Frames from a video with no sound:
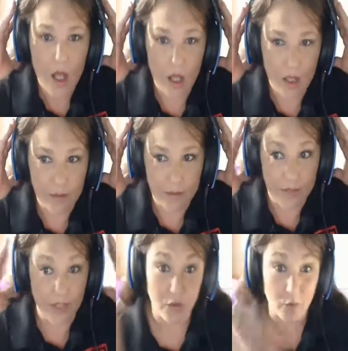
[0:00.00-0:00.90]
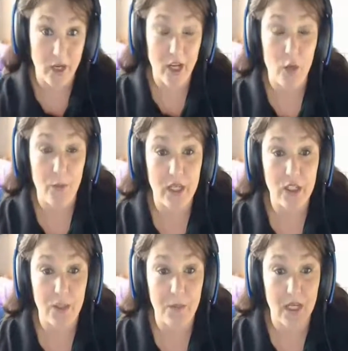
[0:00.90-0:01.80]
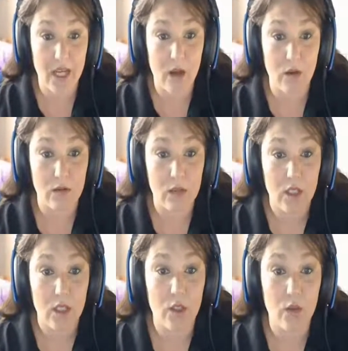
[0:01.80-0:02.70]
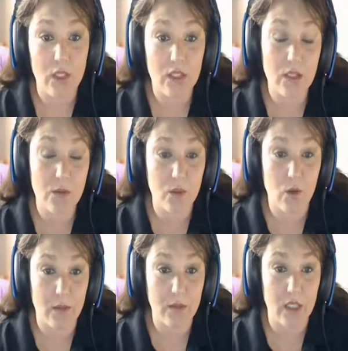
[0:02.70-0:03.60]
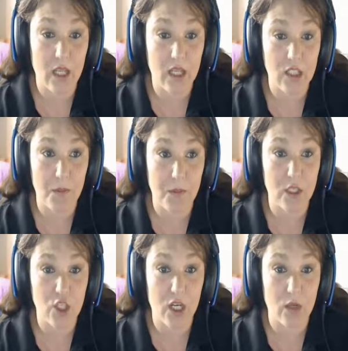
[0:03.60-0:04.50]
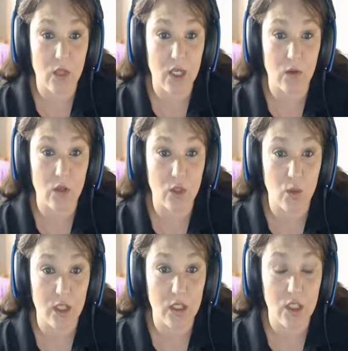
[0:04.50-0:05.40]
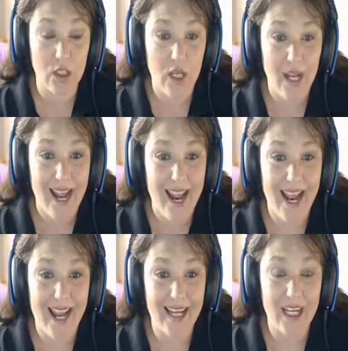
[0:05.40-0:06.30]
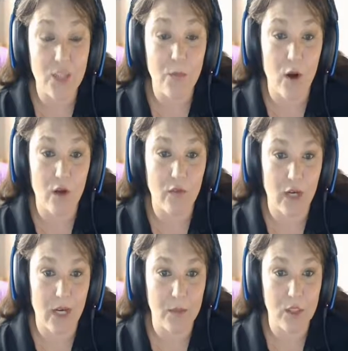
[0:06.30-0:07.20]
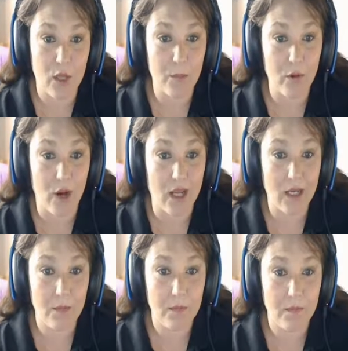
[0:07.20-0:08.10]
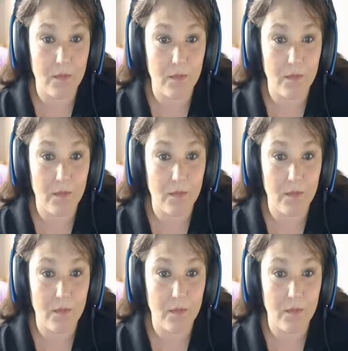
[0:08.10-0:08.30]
um, if you want to help A G P out, you can subscribe to the A G P channel here on Twitch, and it's part of your Amazon Prime.